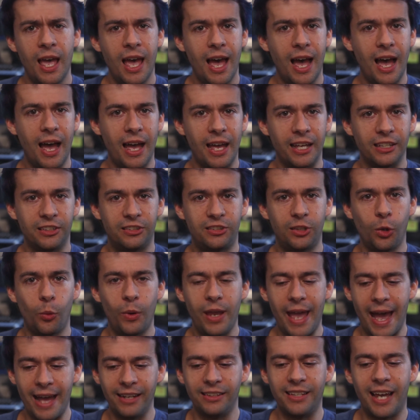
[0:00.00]
And so we
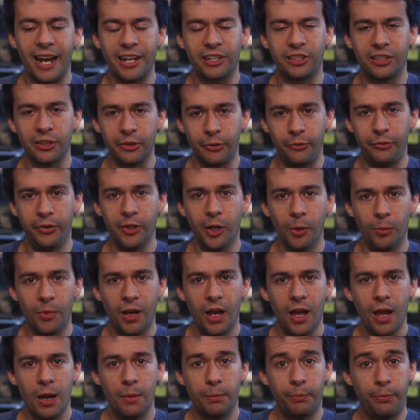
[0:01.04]
had to actually film
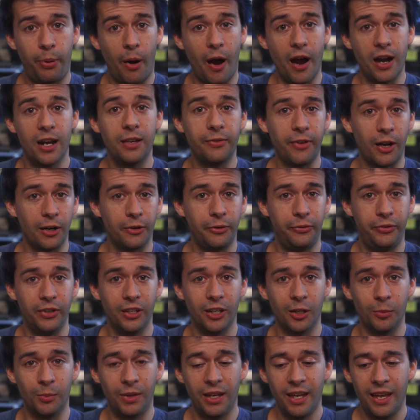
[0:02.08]
part of our
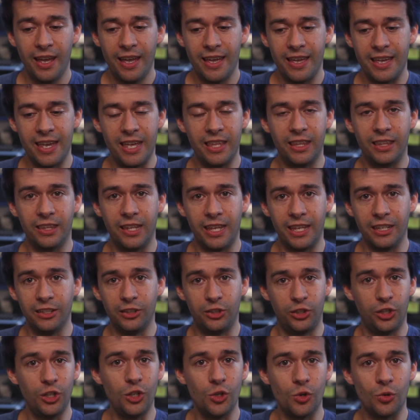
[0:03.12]
film in
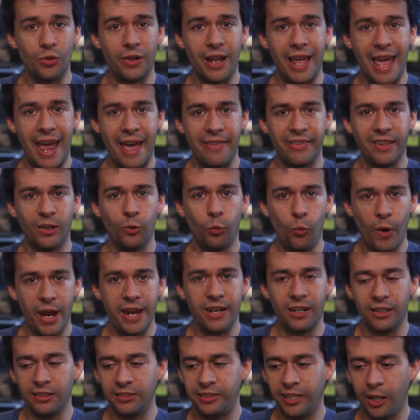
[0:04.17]
June and then wait
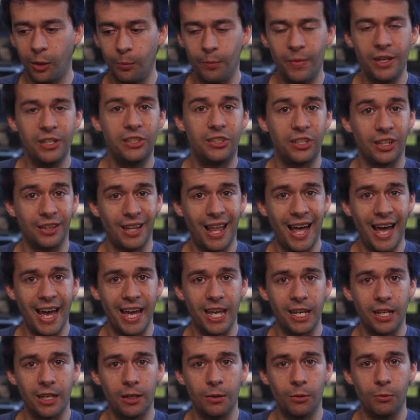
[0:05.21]
until
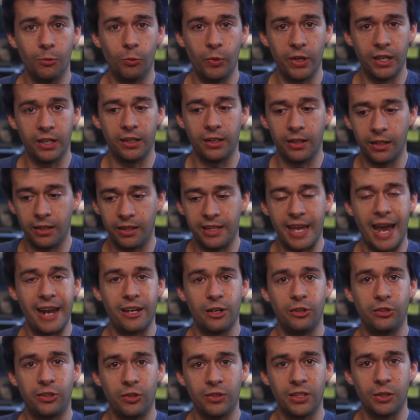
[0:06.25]
mid-July when the
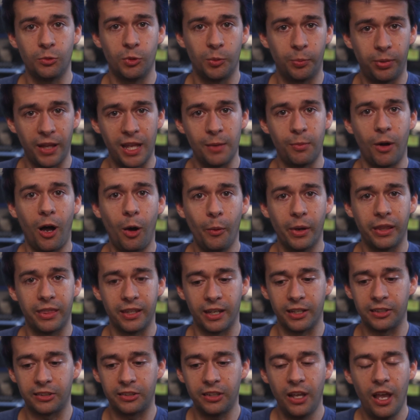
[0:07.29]
Actors Union would play ball with
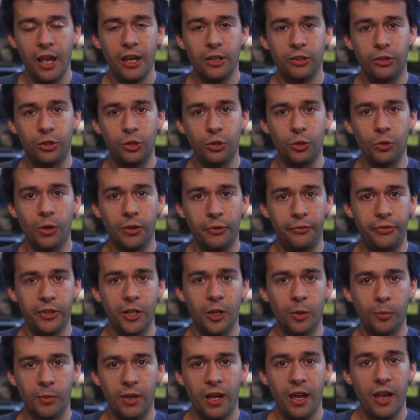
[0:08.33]
us to
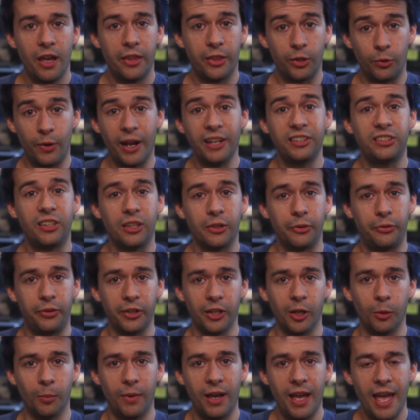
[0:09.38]
film the rest of the
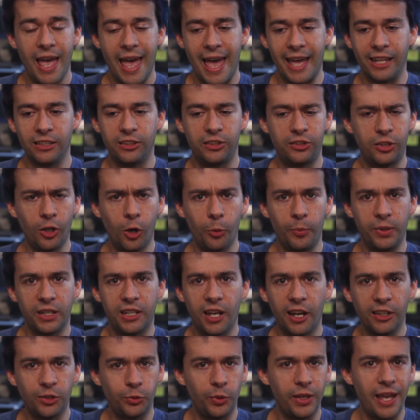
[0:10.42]
film. And so
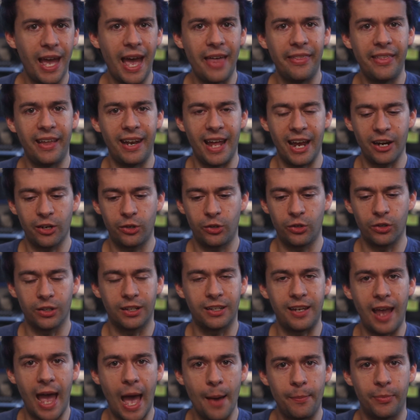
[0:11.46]
because we had that extra
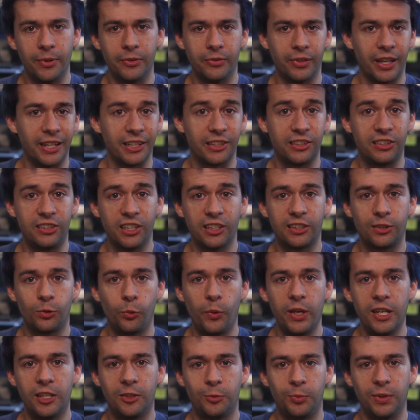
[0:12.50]
gap of like 6
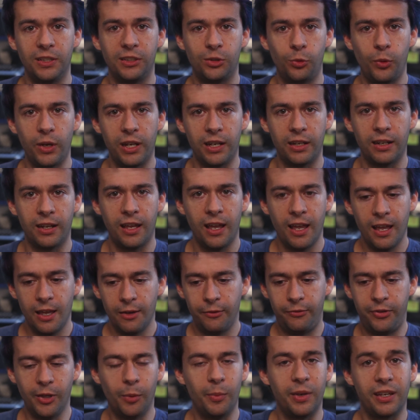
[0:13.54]
weeks between
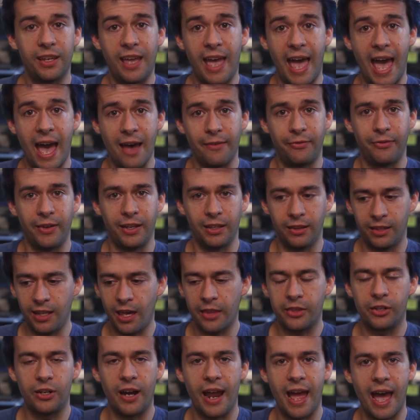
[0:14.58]
filming half and the
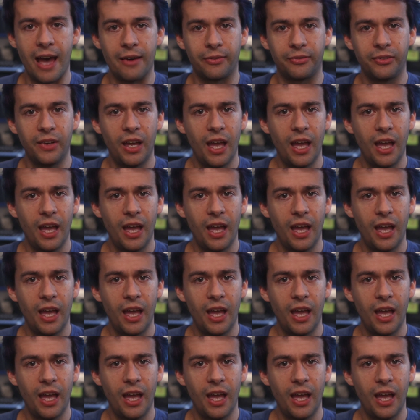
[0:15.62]
other half,